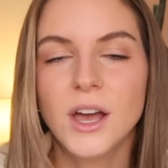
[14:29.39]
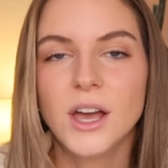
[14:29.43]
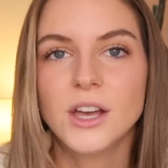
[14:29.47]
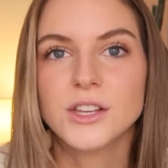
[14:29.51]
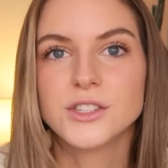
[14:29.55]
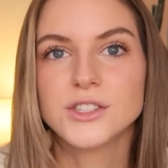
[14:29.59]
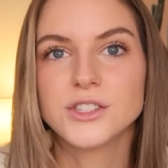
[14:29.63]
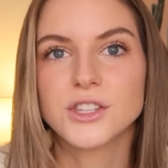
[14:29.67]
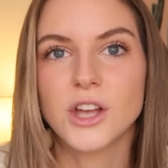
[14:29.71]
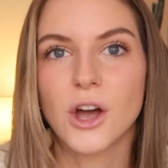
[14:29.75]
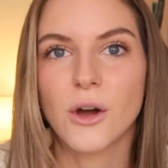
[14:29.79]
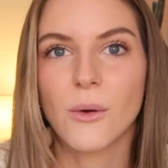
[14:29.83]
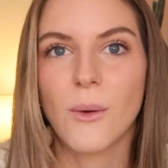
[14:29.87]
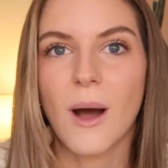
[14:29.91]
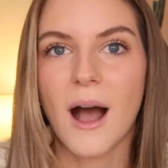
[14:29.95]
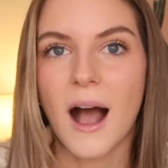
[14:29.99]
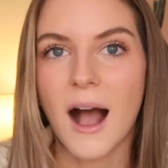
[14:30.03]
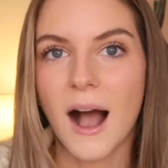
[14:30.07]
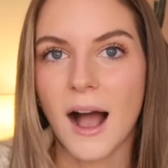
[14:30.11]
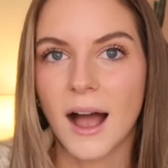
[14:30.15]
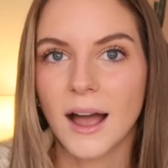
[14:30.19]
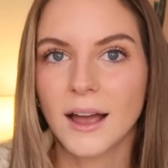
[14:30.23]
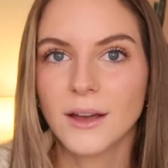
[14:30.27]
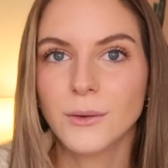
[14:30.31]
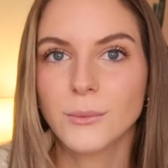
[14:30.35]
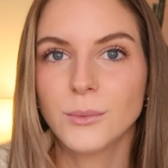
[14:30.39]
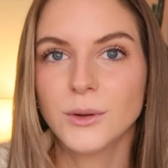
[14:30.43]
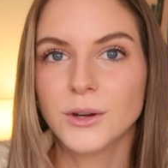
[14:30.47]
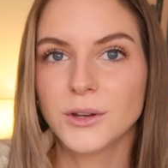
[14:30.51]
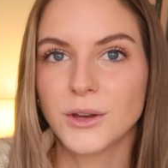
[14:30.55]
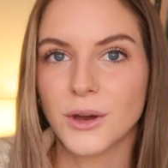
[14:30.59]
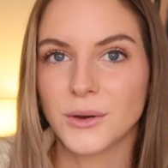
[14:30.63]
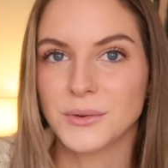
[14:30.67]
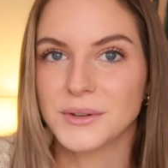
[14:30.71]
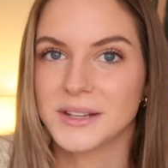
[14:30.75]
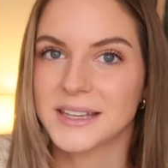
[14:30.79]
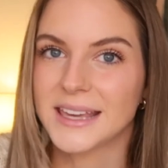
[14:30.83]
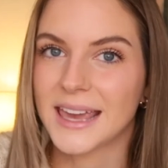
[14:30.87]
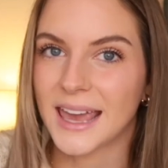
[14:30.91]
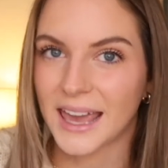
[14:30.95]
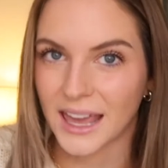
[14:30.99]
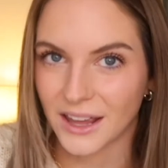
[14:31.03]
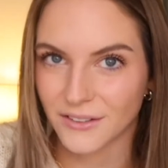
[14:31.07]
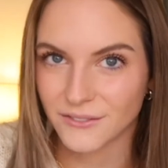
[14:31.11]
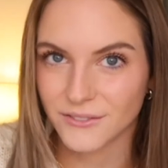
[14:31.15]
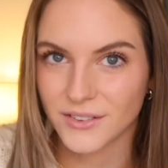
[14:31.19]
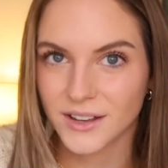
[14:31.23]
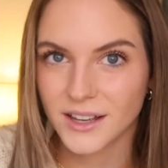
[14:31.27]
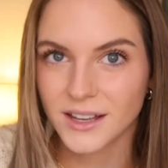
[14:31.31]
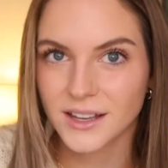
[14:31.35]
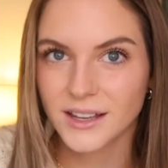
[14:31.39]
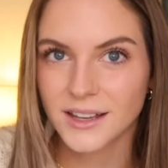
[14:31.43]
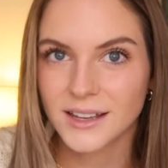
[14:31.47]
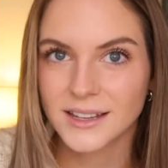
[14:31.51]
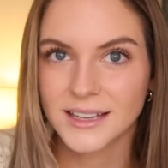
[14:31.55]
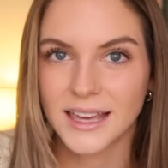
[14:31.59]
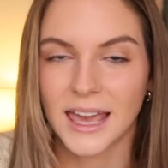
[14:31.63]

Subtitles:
So I would go to Canva.